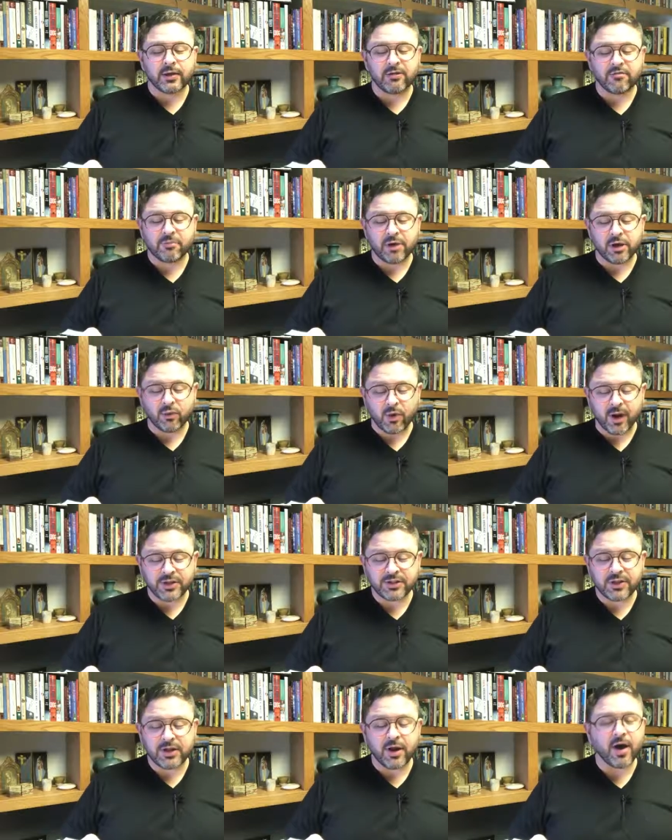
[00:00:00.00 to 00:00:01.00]
Give me
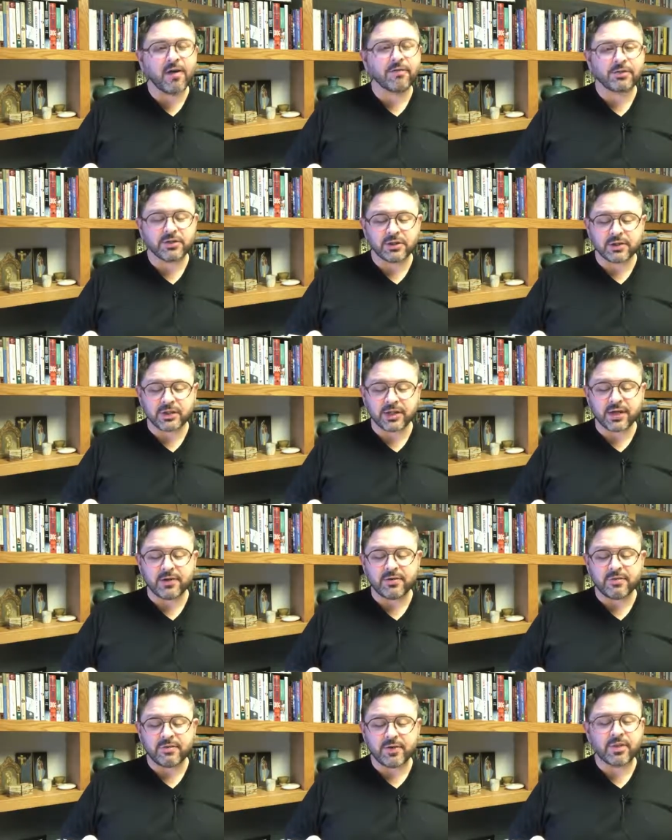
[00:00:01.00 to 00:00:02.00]
grace enough to
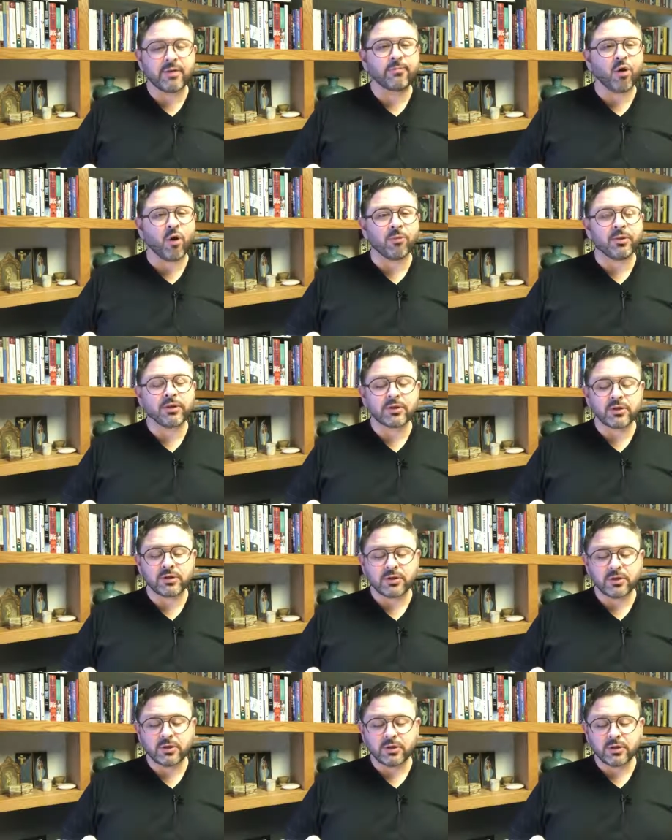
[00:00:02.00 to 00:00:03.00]
live in the moment,
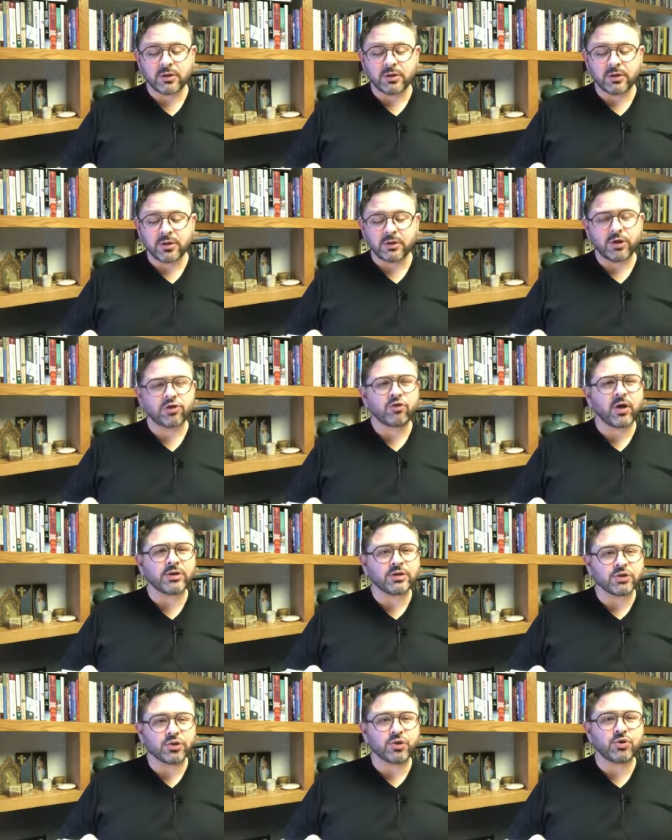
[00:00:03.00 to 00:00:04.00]
to
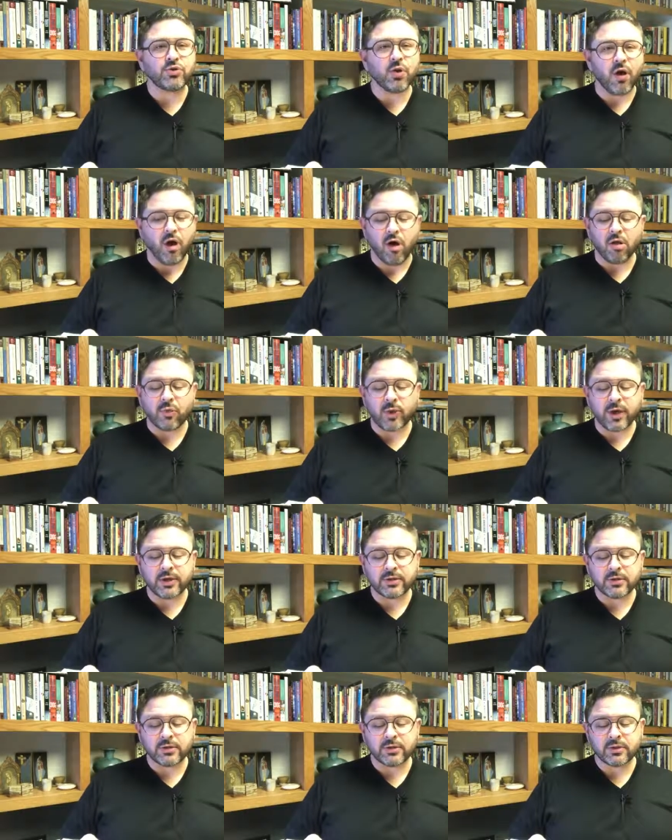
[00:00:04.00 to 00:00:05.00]
trust you
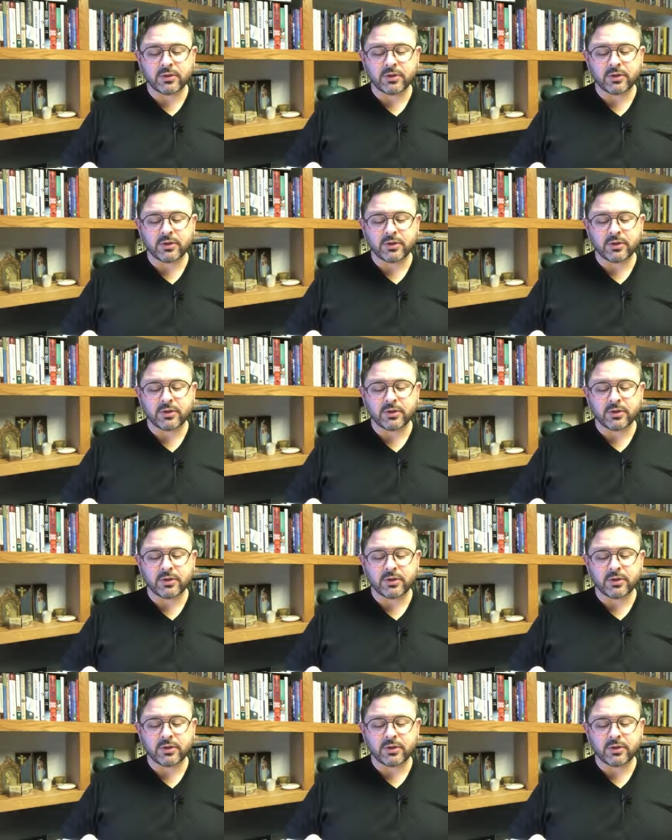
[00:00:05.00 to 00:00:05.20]
always,